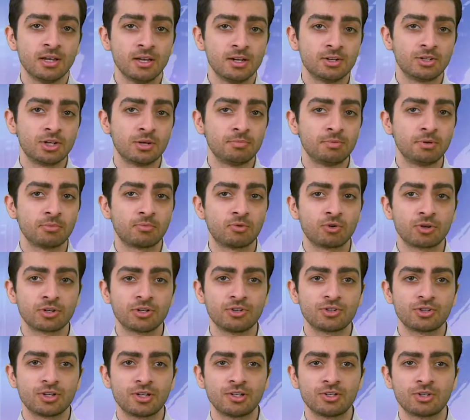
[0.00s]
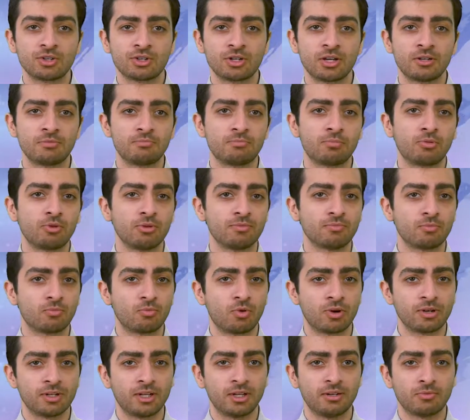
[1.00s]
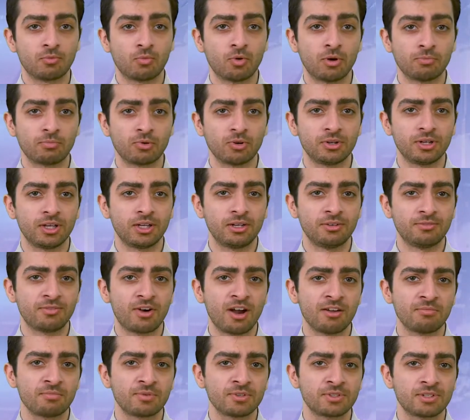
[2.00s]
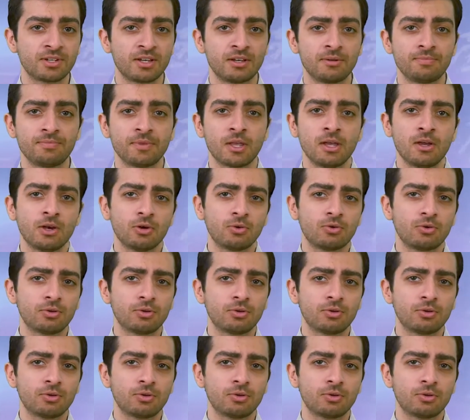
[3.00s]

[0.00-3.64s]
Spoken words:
JP Morgan Chase shed 1.85%,